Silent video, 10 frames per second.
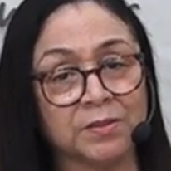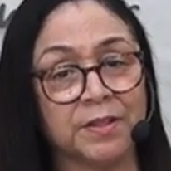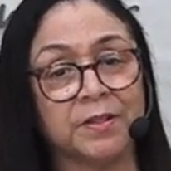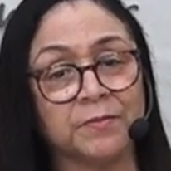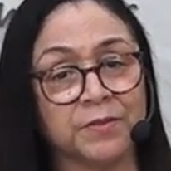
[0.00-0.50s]
to
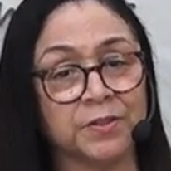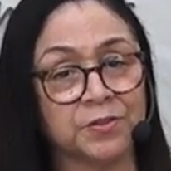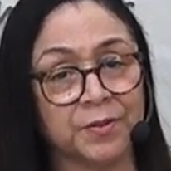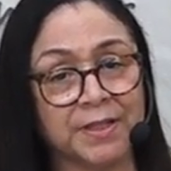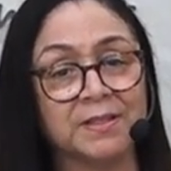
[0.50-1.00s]

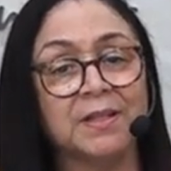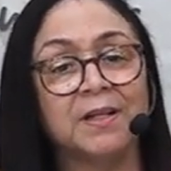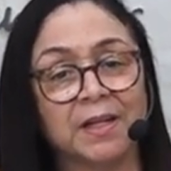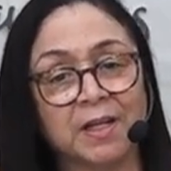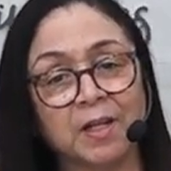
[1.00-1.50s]
infiltrate,
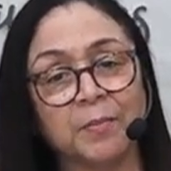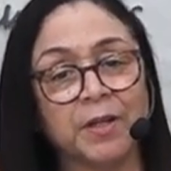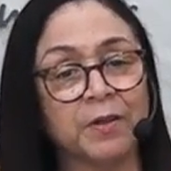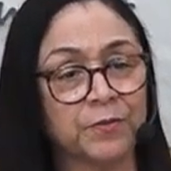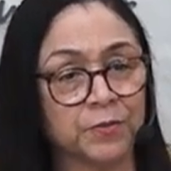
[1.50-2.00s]
they're
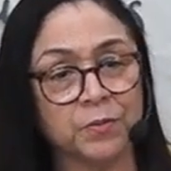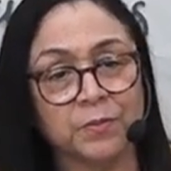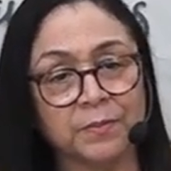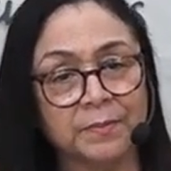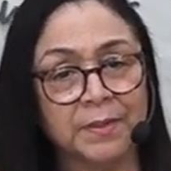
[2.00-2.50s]
coming through
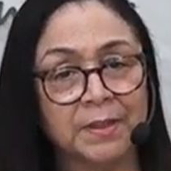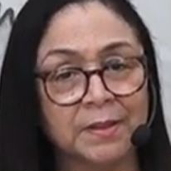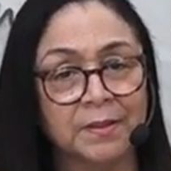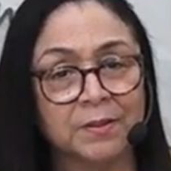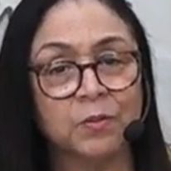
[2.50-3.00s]

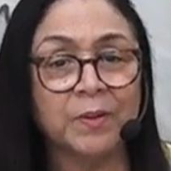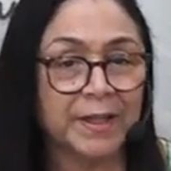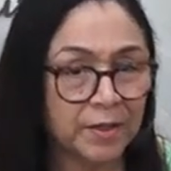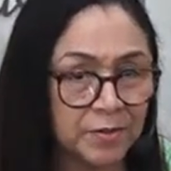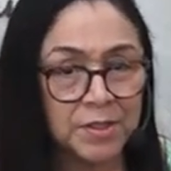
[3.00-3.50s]
where
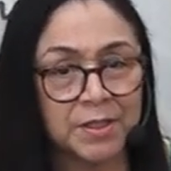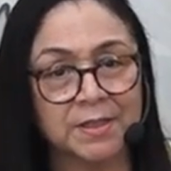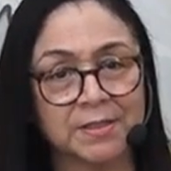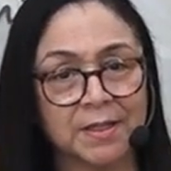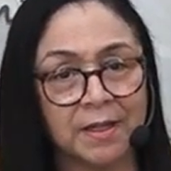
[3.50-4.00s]
the
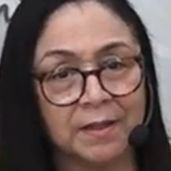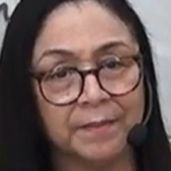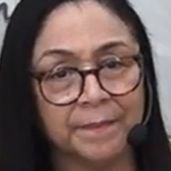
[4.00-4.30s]
Christians are.